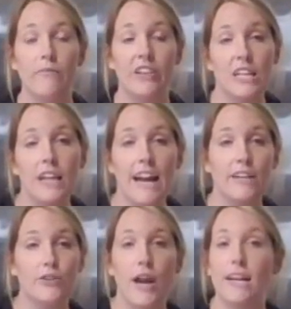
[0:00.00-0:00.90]
vanilla
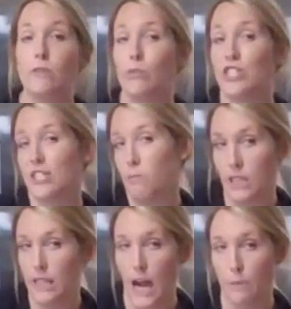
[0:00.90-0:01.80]
extract, which is
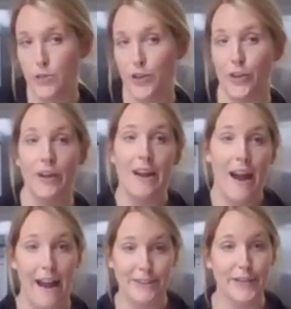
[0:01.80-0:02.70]
completely optional.
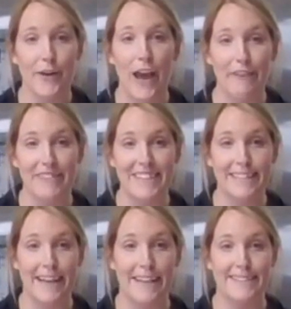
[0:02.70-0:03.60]
Actually don't have any
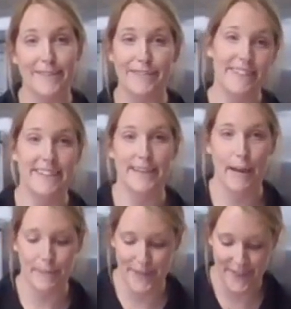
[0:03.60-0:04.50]
today, so it's
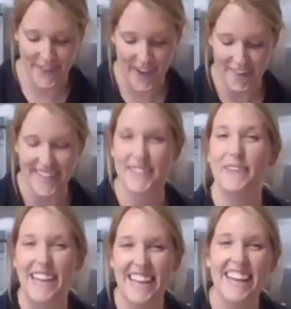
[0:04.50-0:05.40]
optional in our
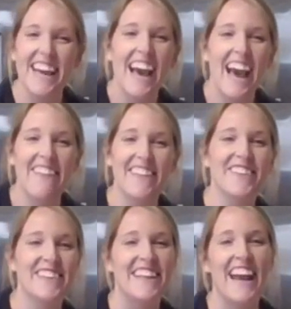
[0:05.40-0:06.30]
recipe. And then
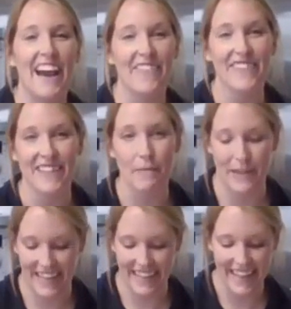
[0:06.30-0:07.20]
you'll need a half a
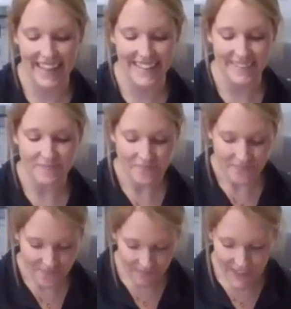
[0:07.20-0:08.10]
lemon again.
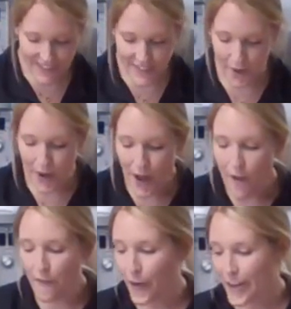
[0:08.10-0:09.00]

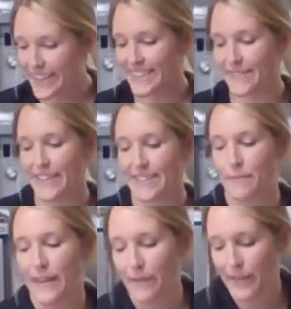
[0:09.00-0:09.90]
So for this
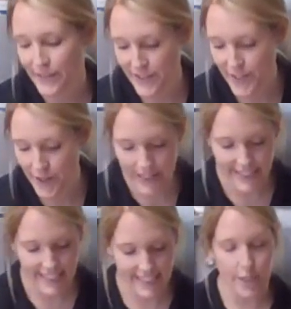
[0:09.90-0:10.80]
recipe, what you'll do
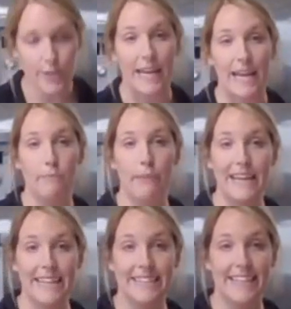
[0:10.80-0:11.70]
is just use a
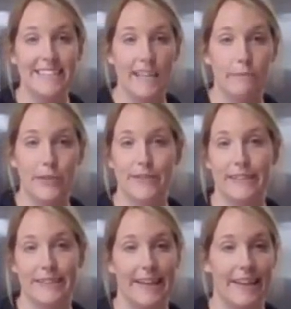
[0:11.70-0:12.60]
baking dish. I'm
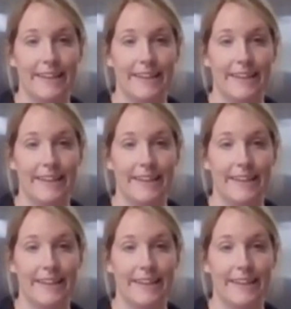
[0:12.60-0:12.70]
using like